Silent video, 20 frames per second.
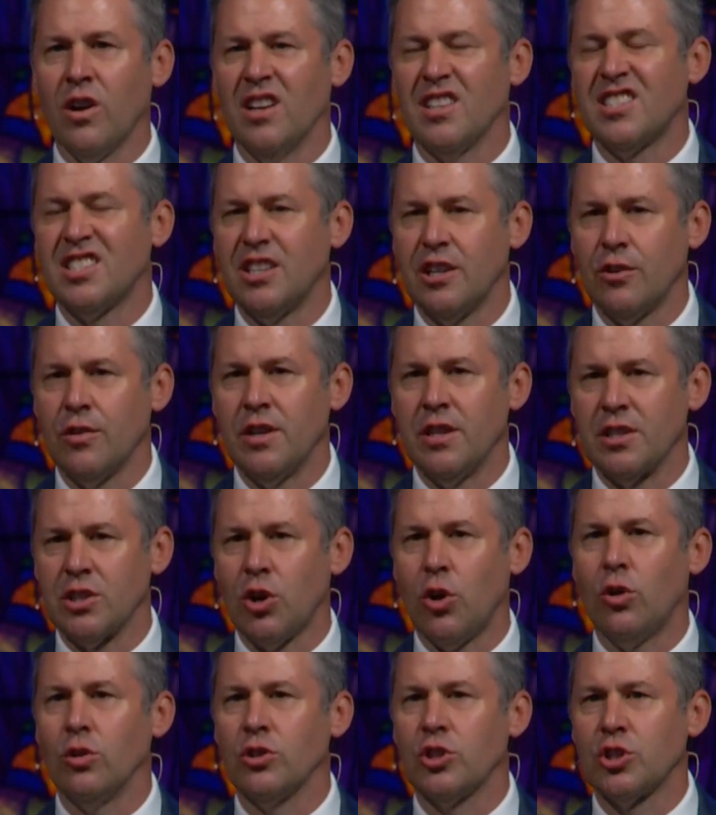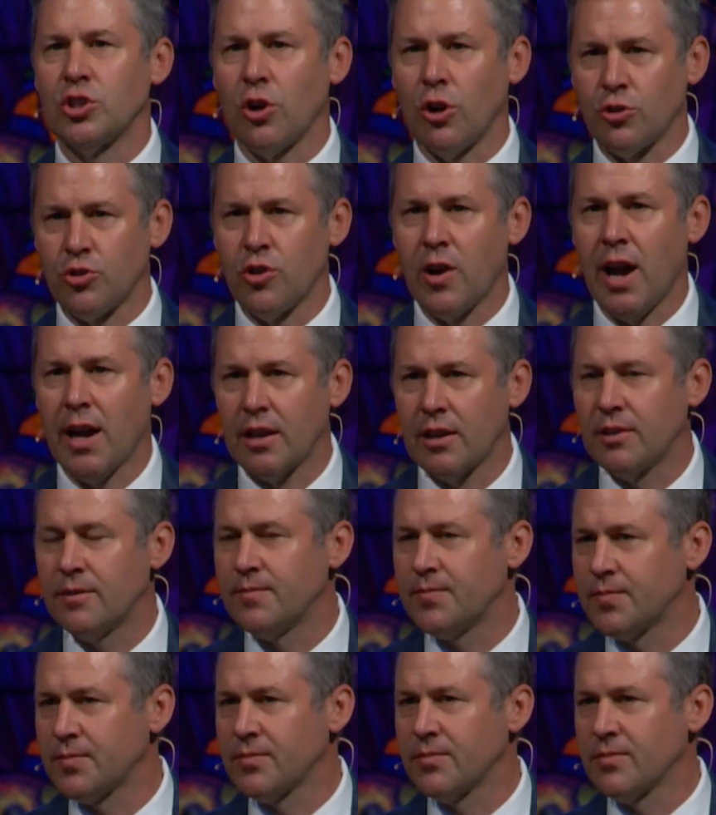a series called Star Trek
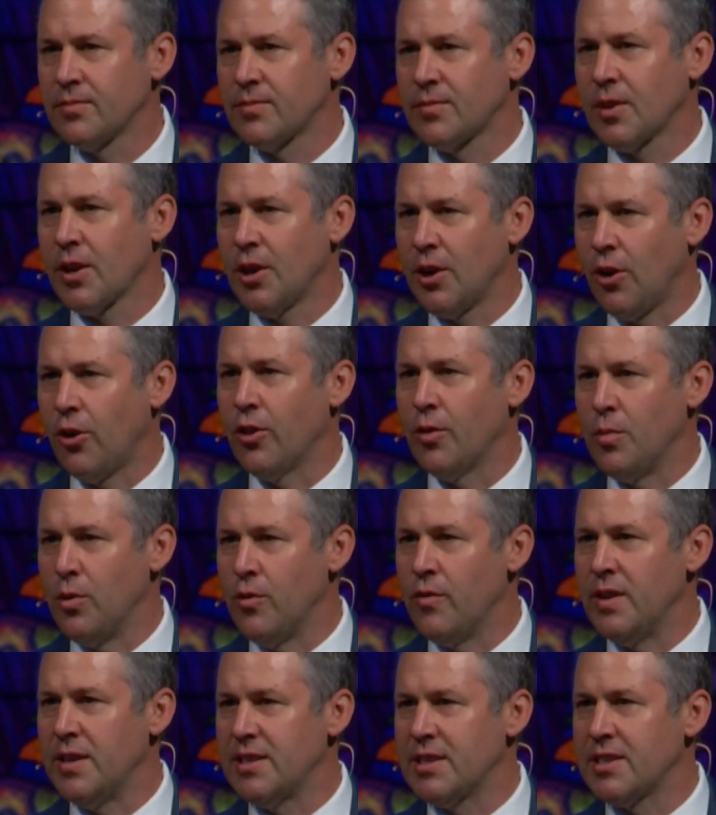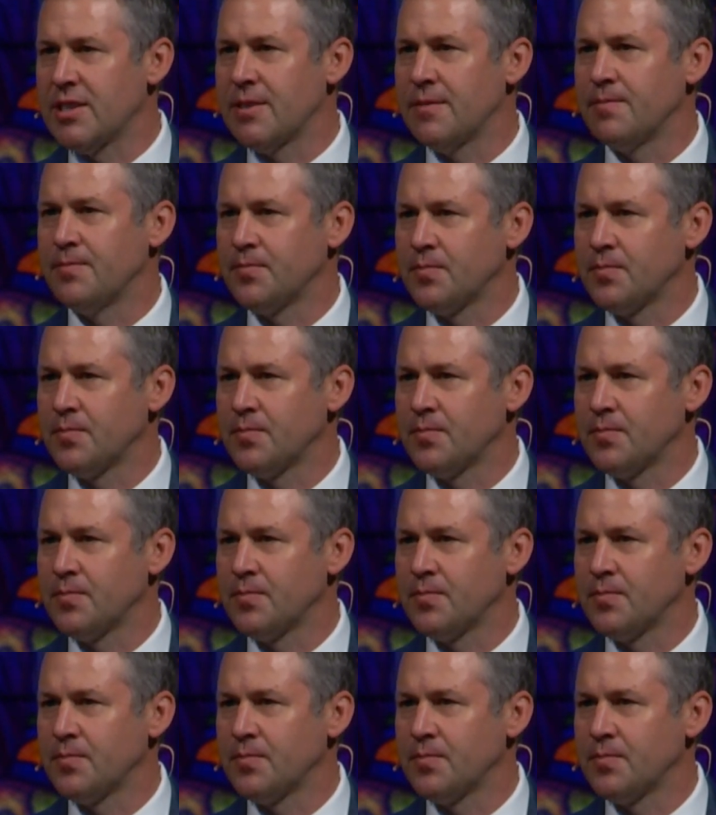and all the movies.